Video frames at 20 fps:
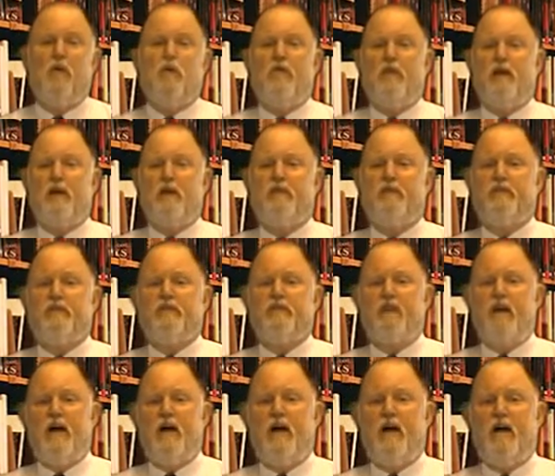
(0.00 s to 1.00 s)
kind of an
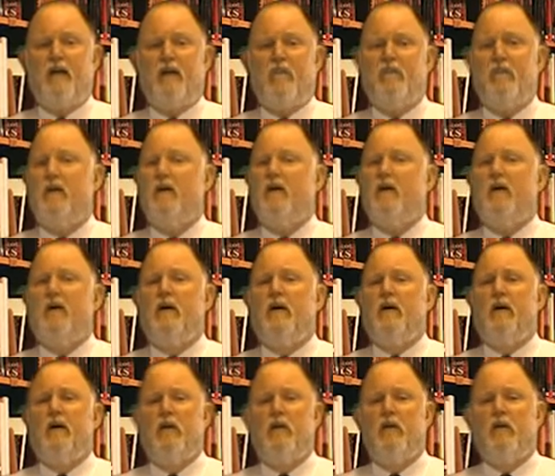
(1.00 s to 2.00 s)
aside,
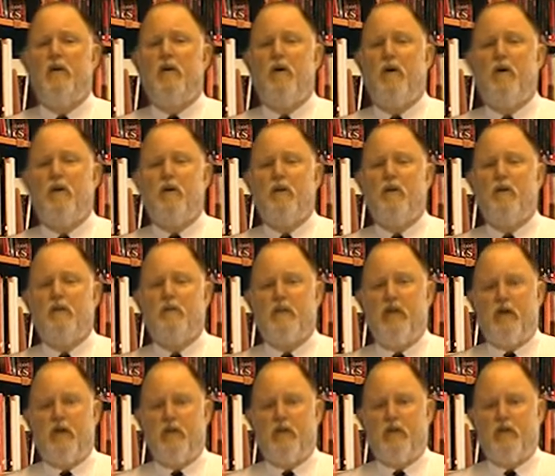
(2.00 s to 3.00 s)
Coca-Cola's
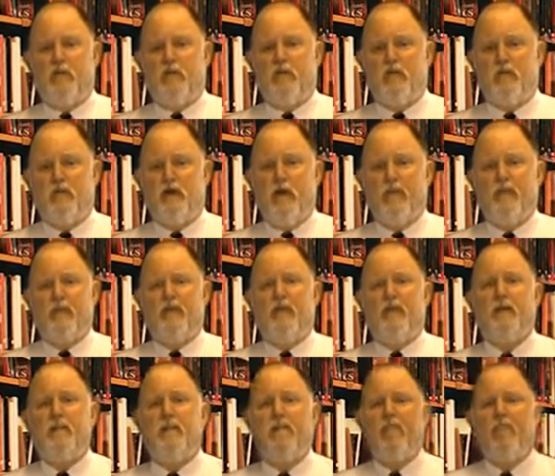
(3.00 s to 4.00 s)
got its own little
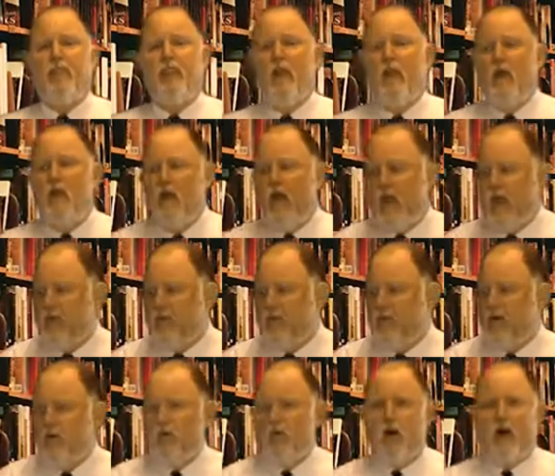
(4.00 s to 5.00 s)
company, and
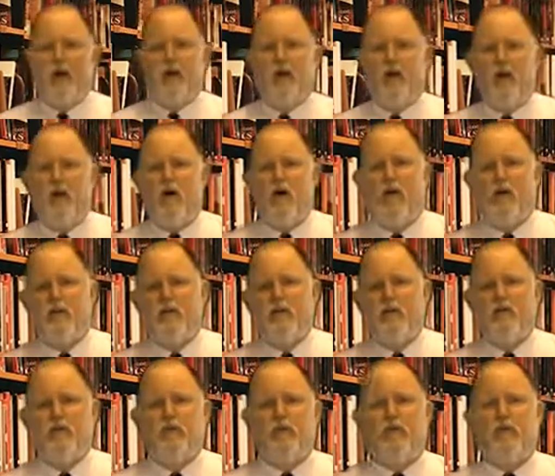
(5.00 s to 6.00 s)
they're rocking along, and they're
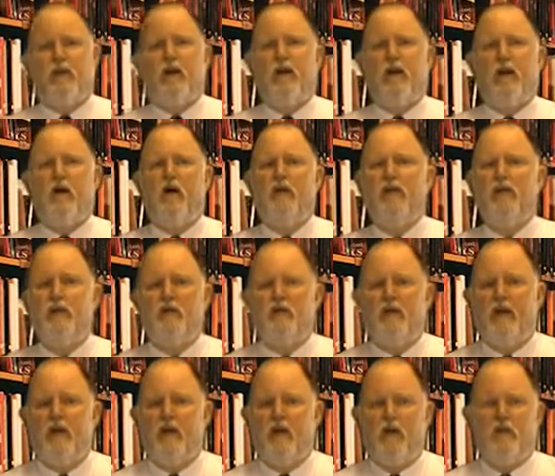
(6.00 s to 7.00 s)
doing great, and all of a sudden
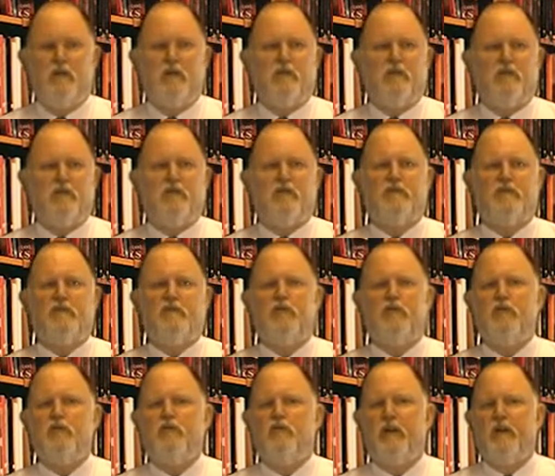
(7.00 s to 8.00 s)
they notice that there's this
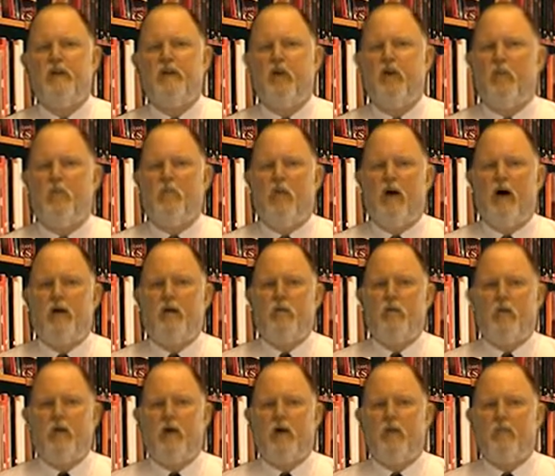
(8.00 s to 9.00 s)
new thing called
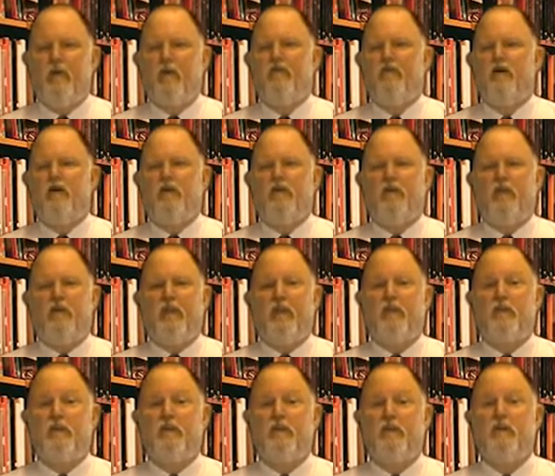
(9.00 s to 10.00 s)
bottled water. My father thought
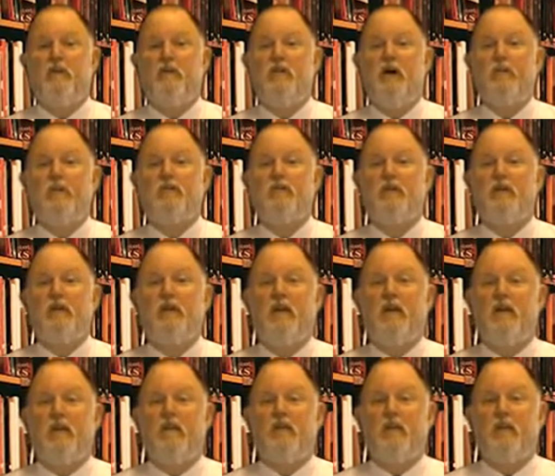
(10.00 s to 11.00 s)
that was the dumbest thing
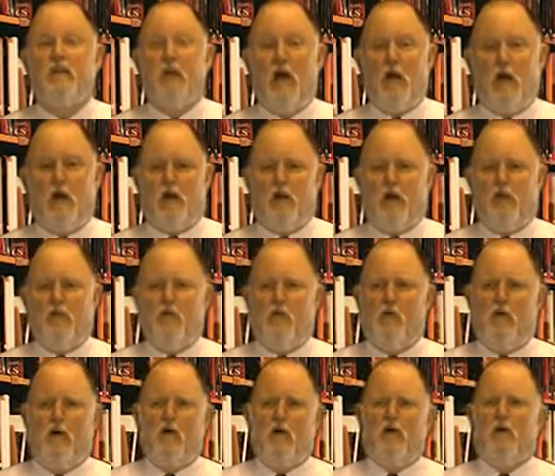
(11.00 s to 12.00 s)
he'd ever heard. That'll never
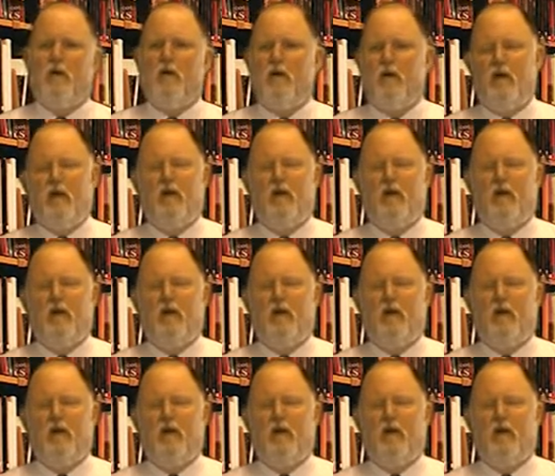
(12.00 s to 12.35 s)
work.